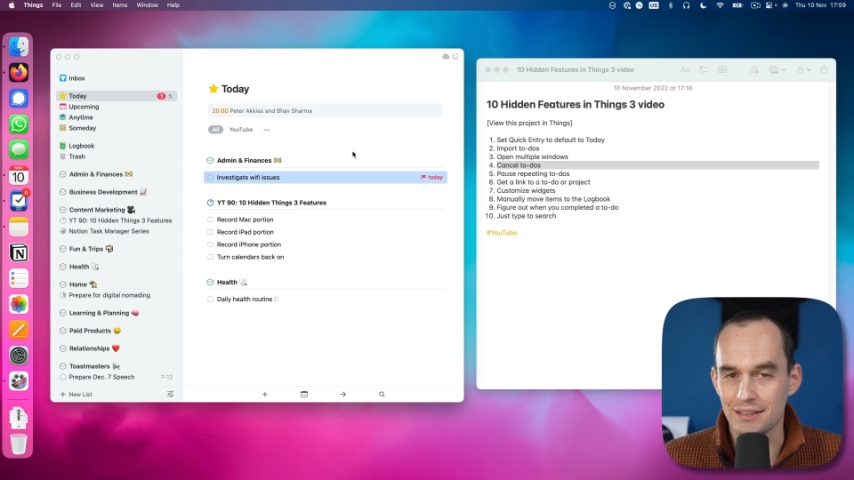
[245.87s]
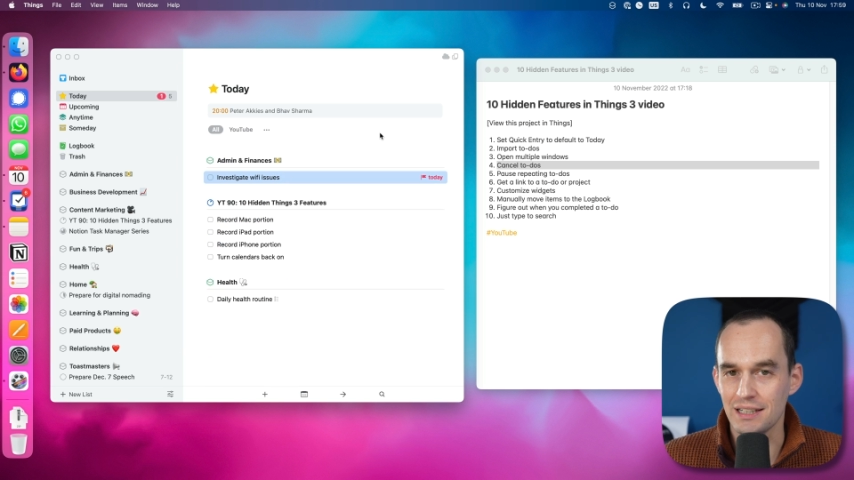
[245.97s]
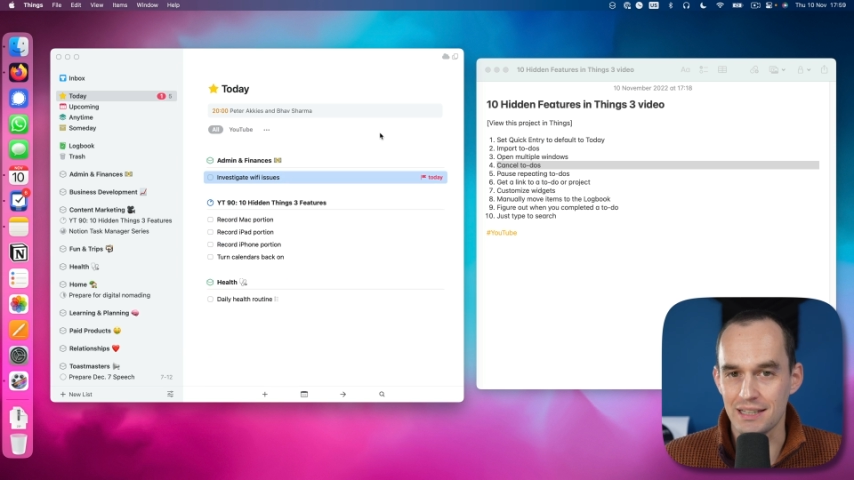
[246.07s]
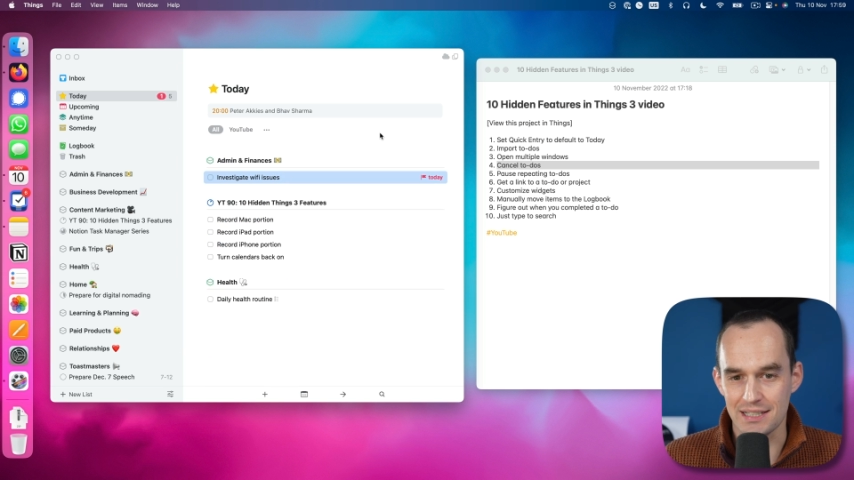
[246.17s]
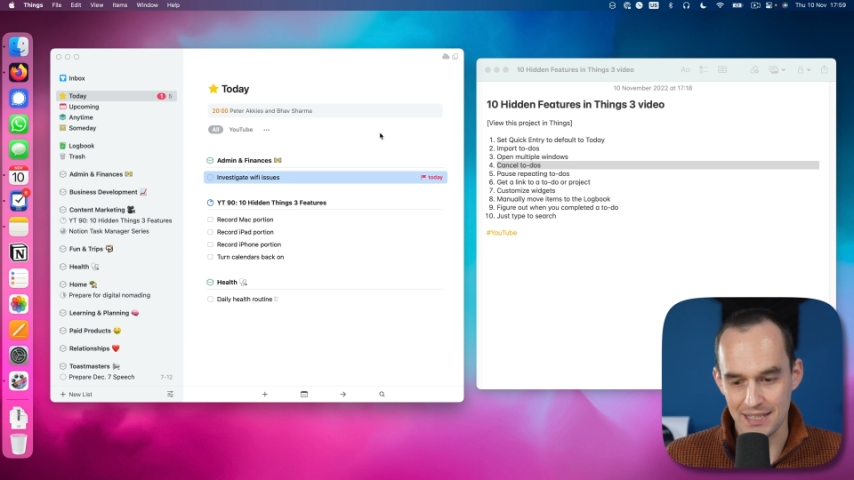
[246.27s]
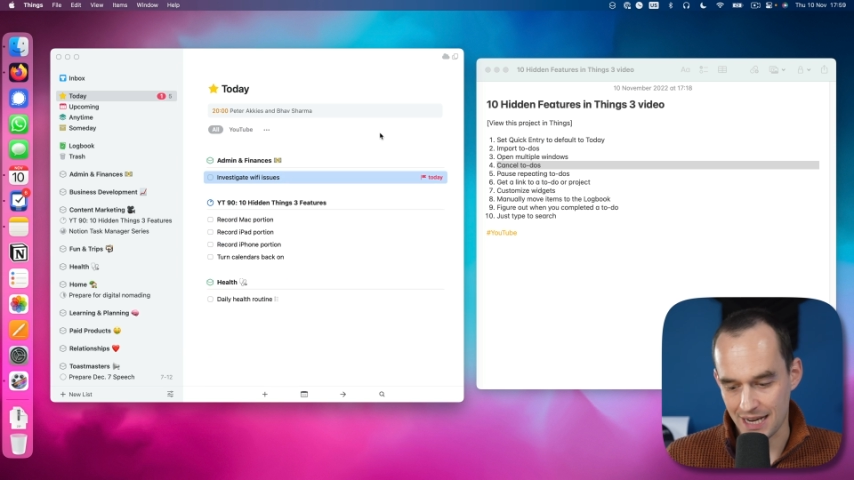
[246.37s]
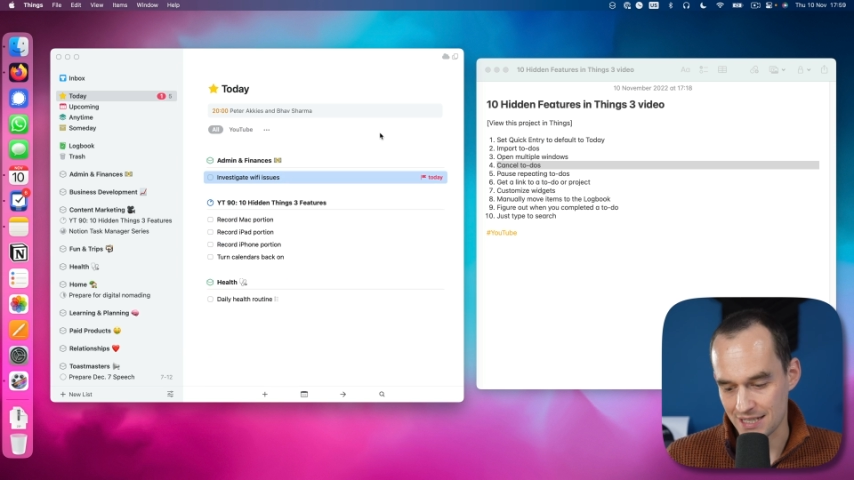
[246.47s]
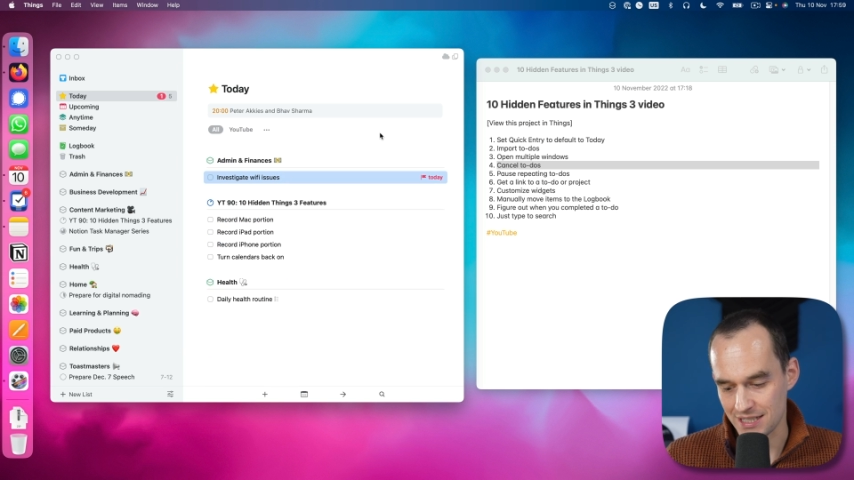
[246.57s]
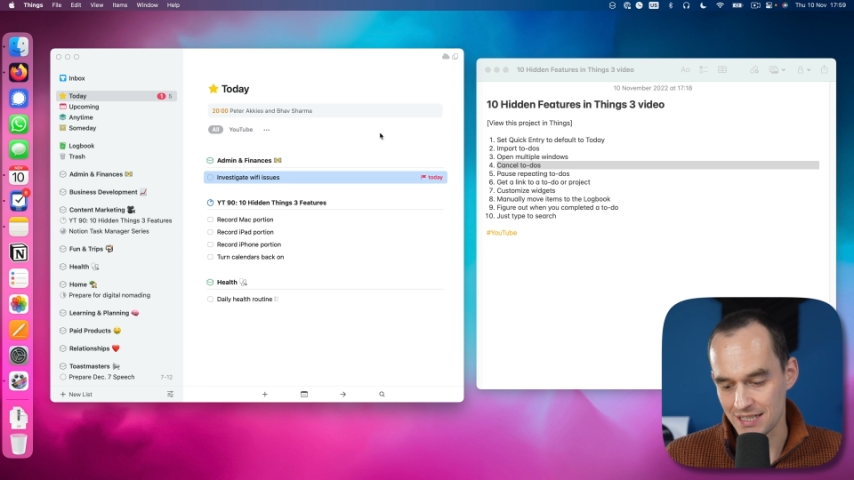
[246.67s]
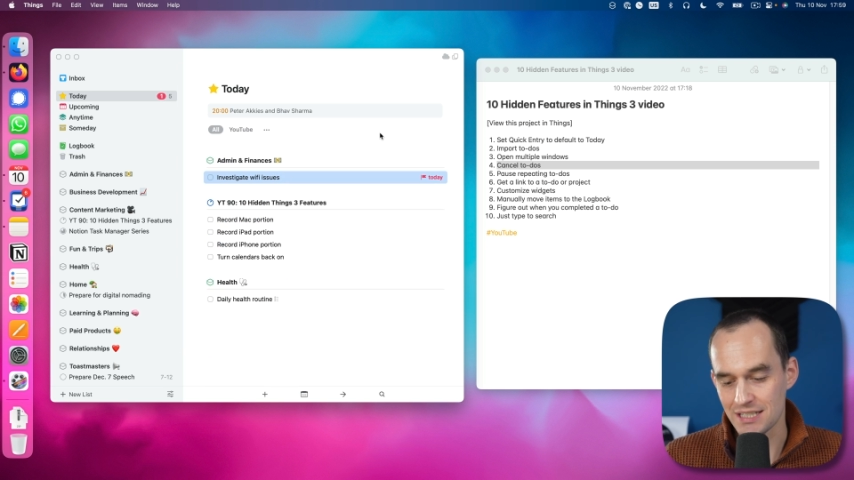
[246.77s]
click this
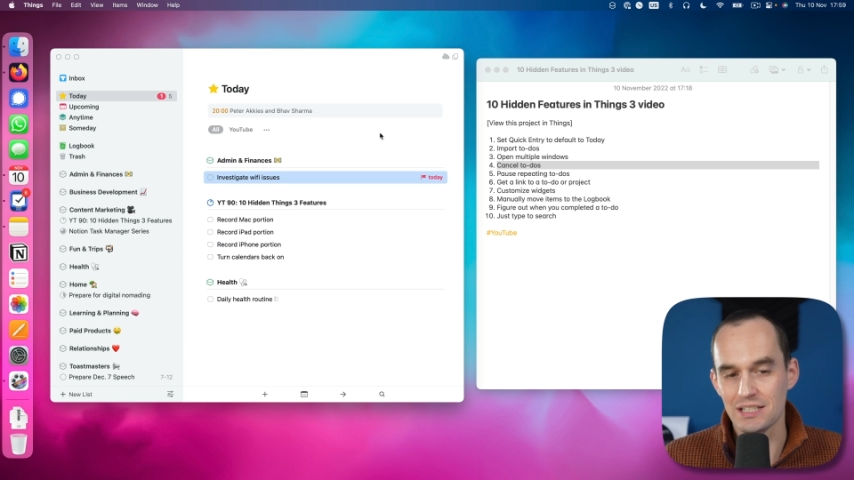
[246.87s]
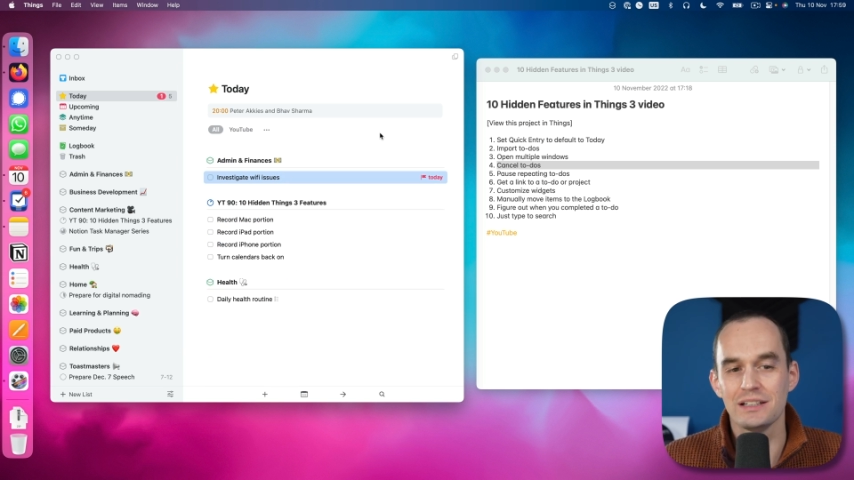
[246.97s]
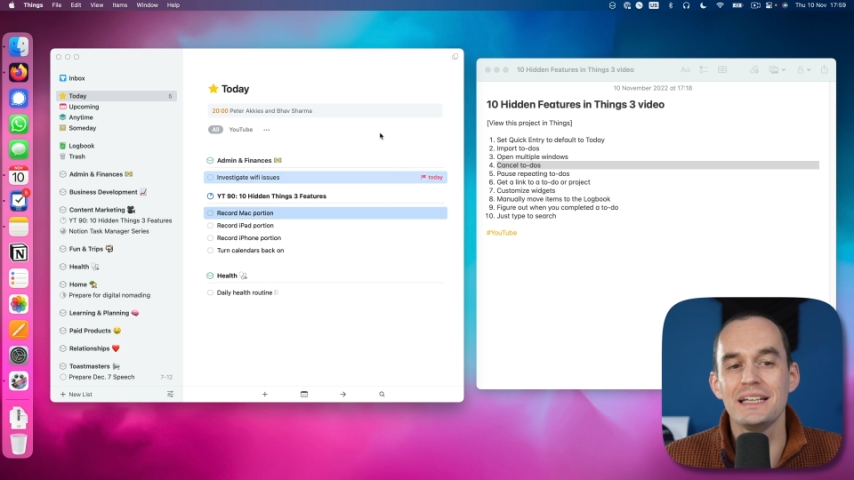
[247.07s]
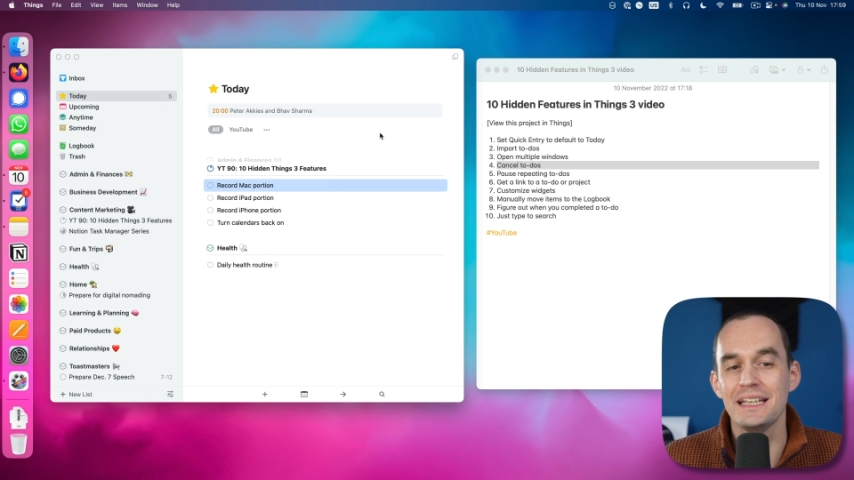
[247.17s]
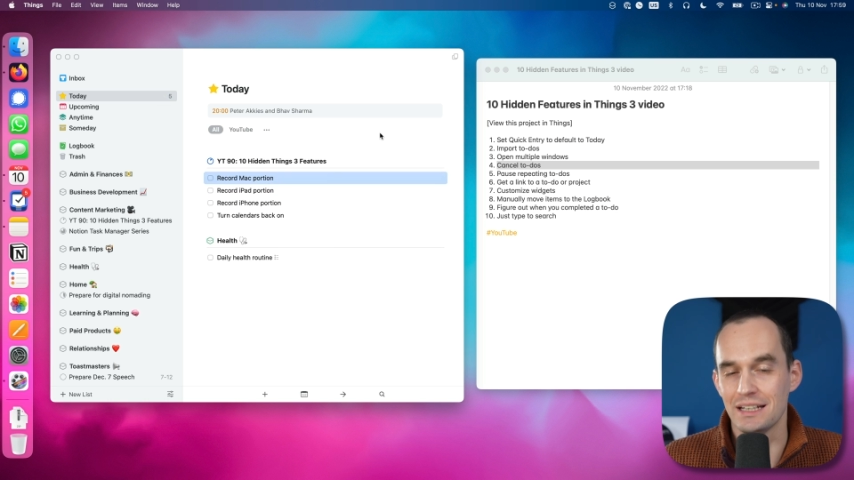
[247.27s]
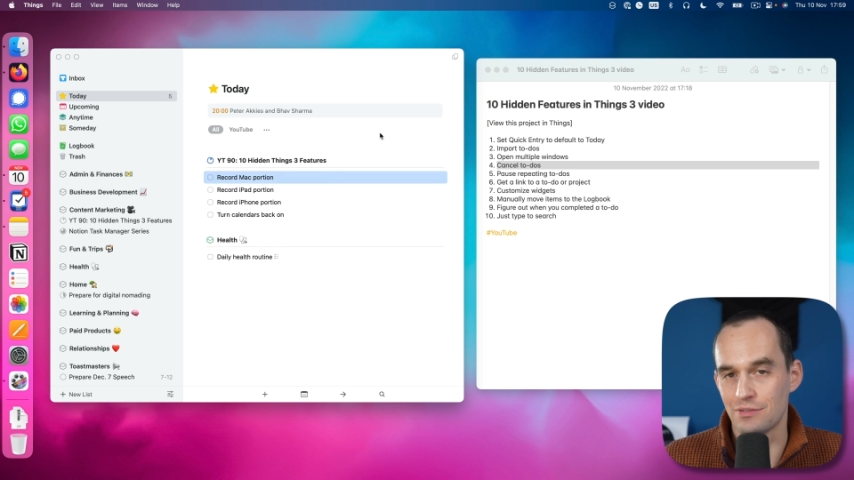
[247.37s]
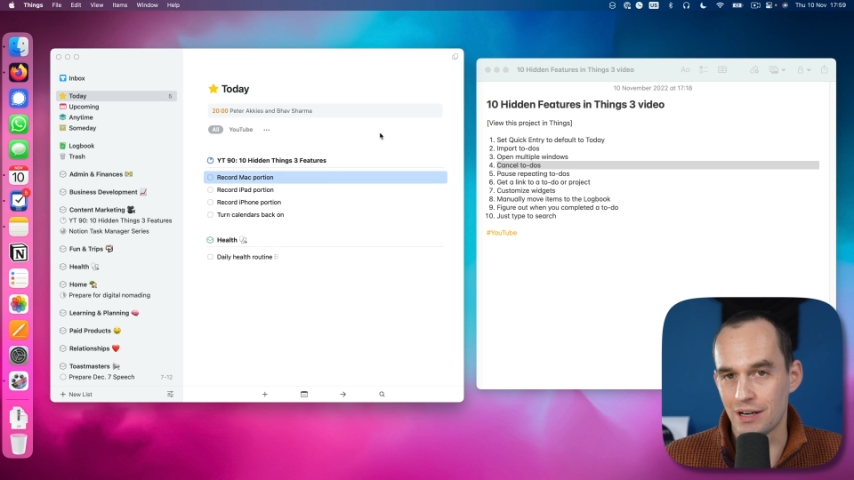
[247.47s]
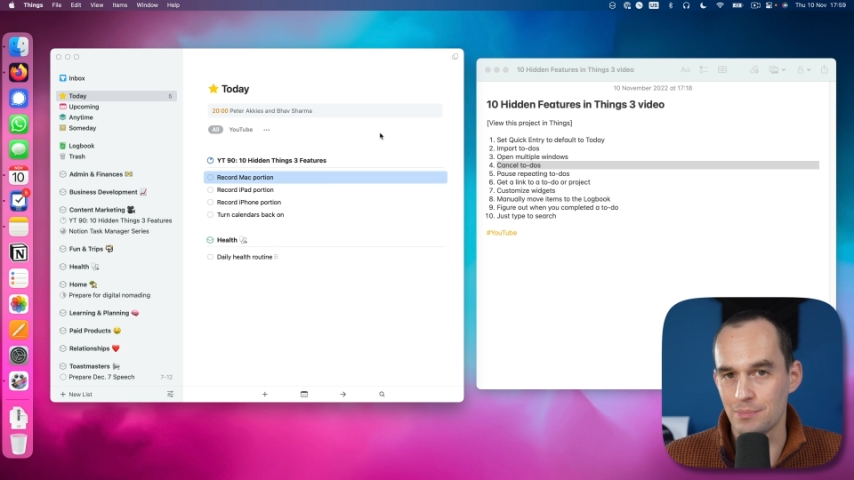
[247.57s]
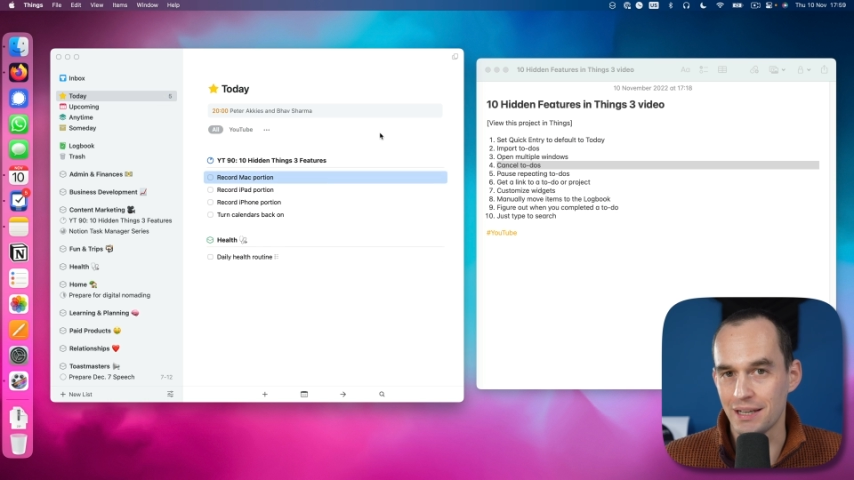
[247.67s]
task and delete it, right?